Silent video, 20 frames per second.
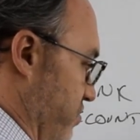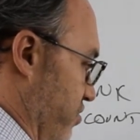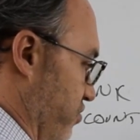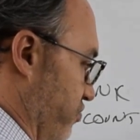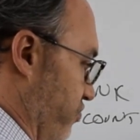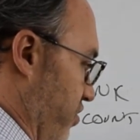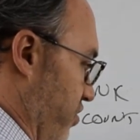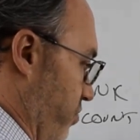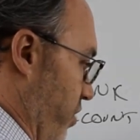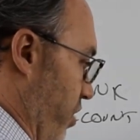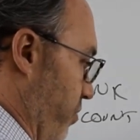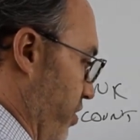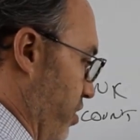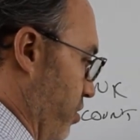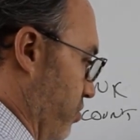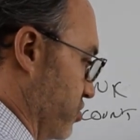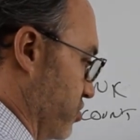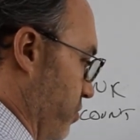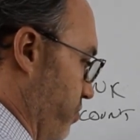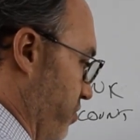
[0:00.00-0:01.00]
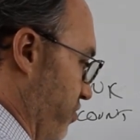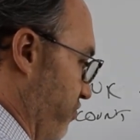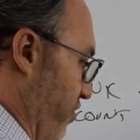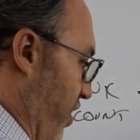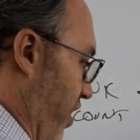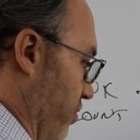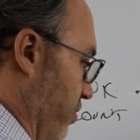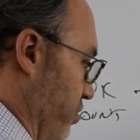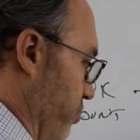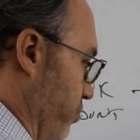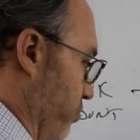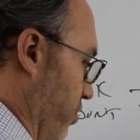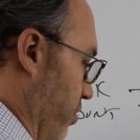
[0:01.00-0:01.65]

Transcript: this fund maybe goes up in value,